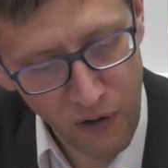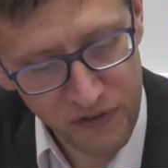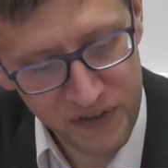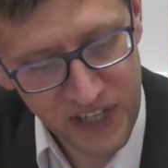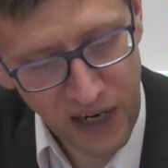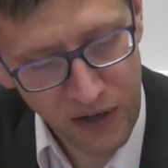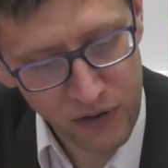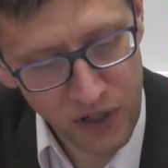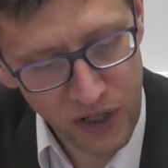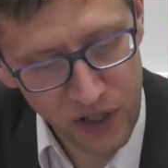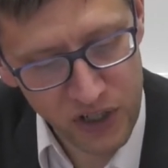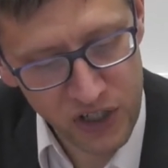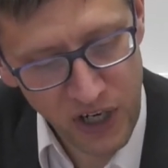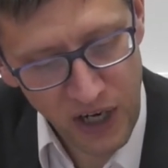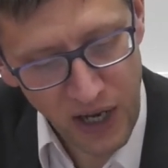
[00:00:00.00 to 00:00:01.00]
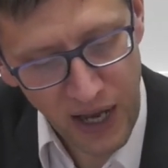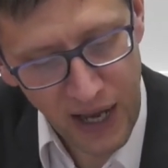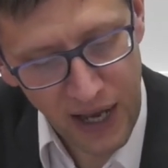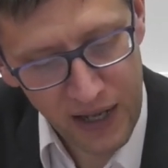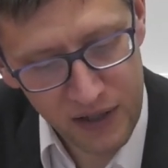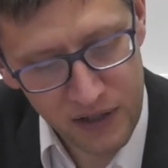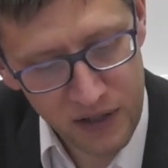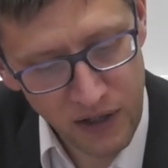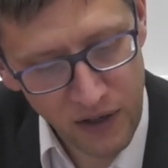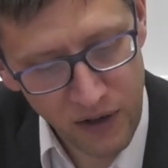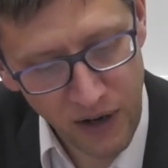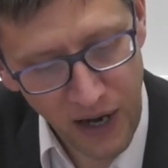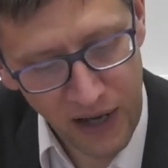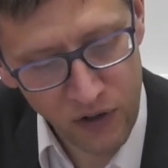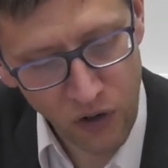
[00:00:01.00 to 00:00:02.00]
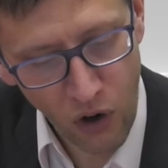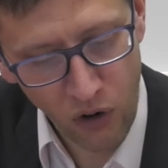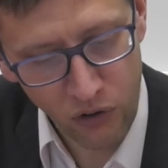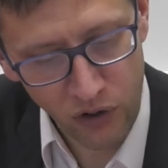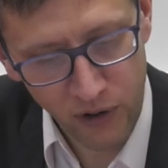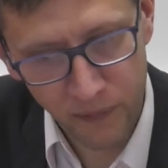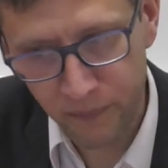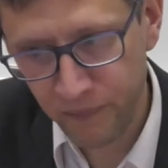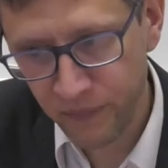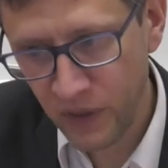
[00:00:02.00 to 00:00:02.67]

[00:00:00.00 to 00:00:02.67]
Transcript: sacrilege and horror.